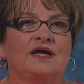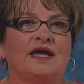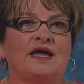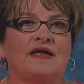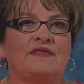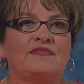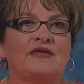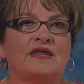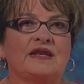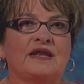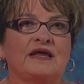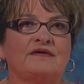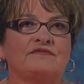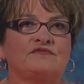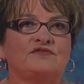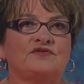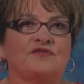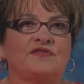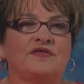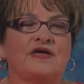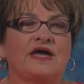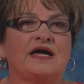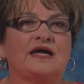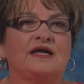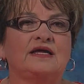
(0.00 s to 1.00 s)
and then after
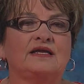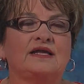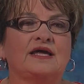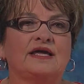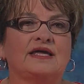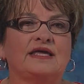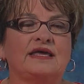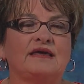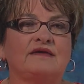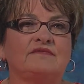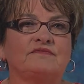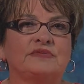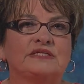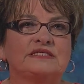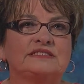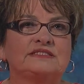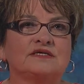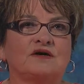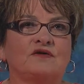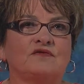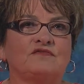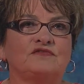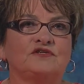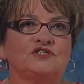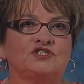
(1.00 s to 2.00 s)
that I gave
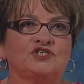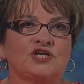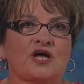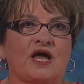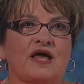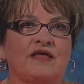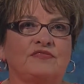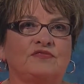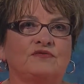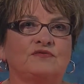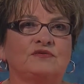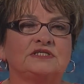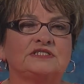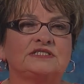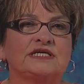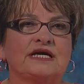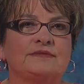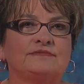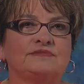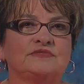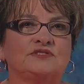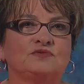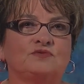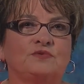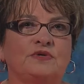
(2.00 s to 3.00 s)
myself a shot 3
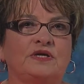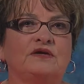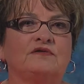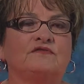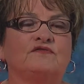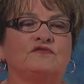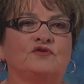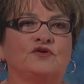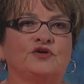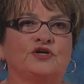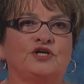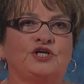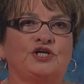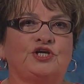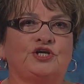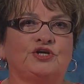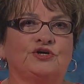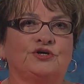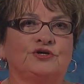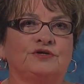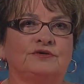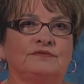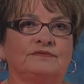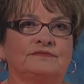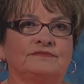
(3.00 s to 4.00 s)
times a week for a
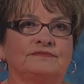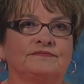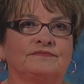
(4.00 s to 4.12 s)
year,